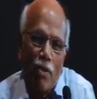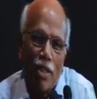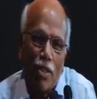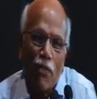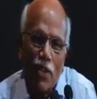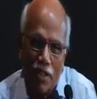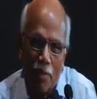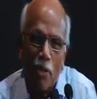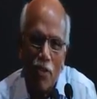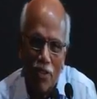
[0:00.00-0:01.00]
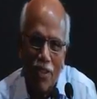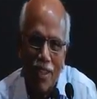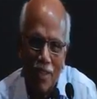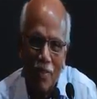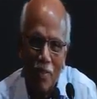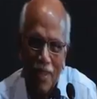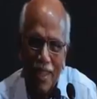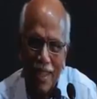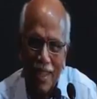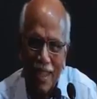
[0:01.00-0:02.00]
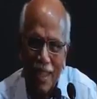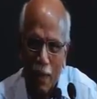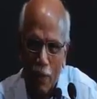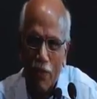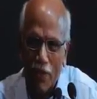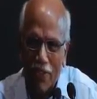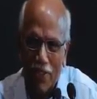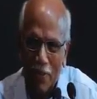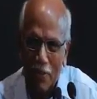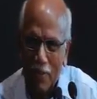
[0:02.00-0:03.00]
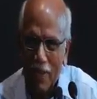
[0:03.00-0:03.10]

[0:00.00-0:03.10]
hours to fix up the faucet. Now it's fixed.